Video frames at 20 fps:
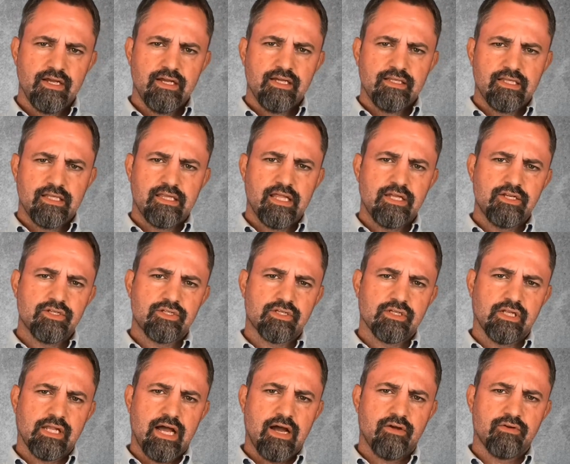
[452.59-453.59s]
that they just
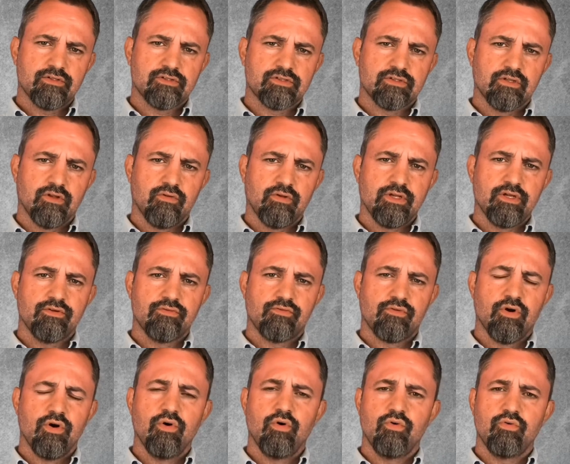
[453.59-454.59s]
allow to slowly
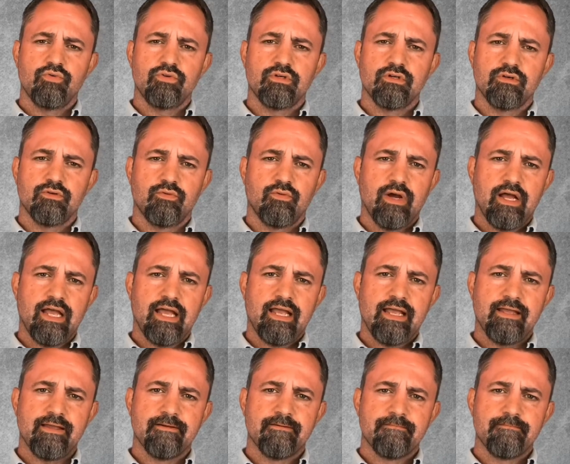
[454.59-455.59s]
erode
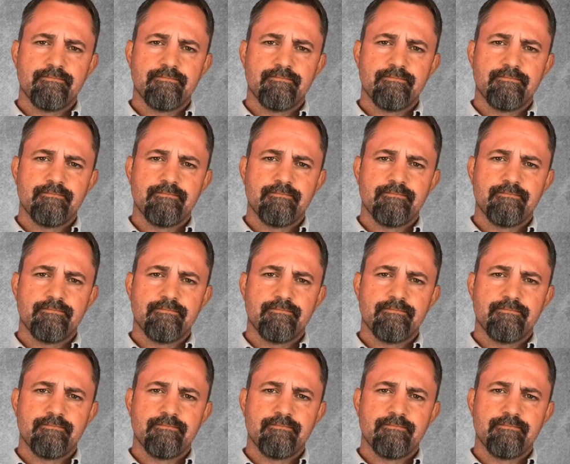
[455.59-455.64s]
away.